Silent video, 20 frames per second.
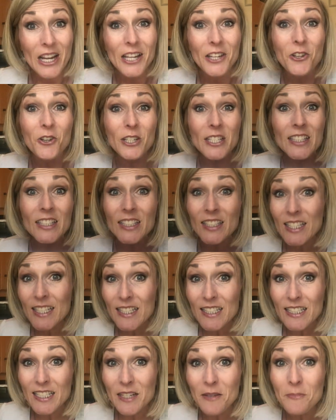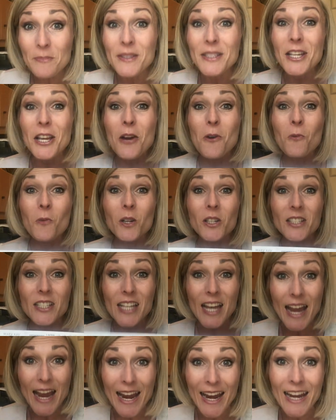your systems will
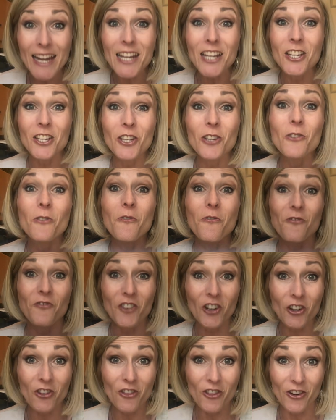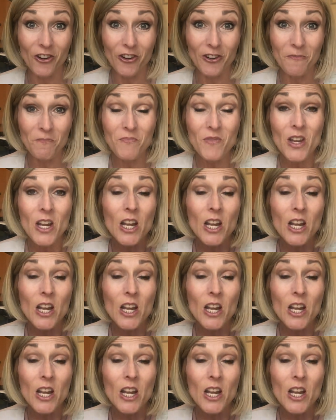take you further.